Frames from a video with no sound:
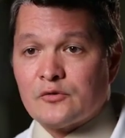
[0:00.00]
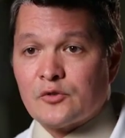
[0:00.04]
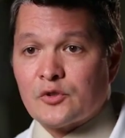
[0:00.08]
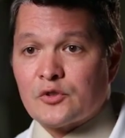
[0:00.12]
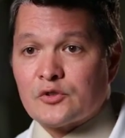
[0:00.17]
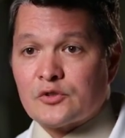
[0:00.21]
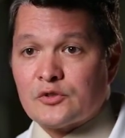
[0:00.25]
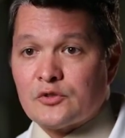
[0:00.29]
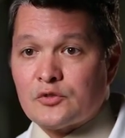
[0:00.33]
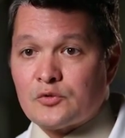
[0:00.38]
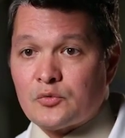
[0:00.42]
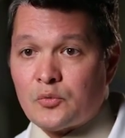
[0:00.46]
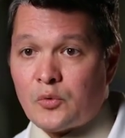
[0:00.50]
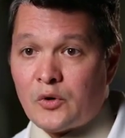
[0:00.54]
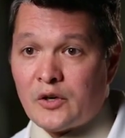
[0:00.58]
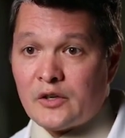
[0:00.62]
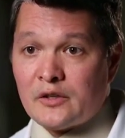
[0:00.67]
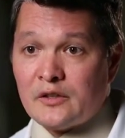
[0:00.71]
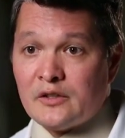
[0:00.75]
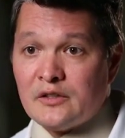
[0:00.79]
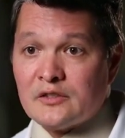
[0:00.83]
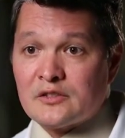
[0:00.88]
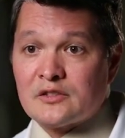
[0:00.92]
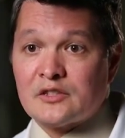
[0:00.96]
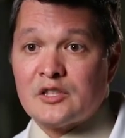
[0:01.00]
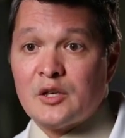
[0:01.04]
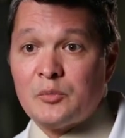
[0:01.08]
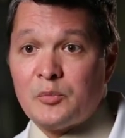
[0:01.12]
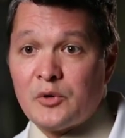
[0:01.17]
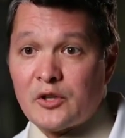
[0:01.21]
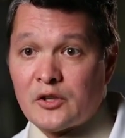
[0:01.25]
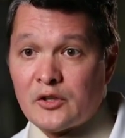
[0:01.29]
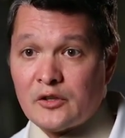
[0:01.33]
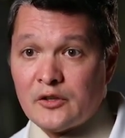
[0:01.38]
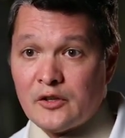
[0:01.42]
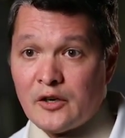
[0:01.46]
versus what is
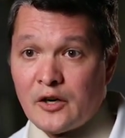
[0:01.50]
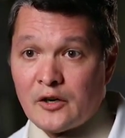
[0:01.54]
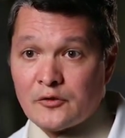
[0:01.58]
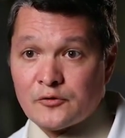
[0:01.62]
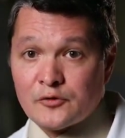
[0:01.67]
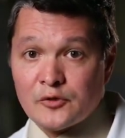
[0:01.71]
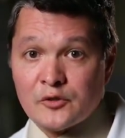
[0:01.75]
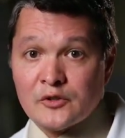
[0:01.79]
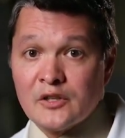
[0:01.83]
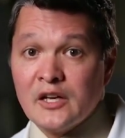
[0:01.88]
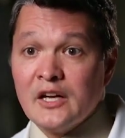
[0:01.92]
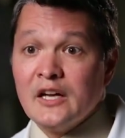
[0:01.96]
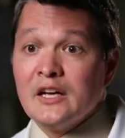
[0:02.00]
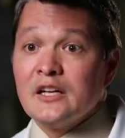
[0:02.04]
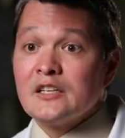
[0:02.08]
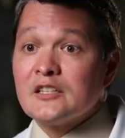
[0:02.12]
typically offered,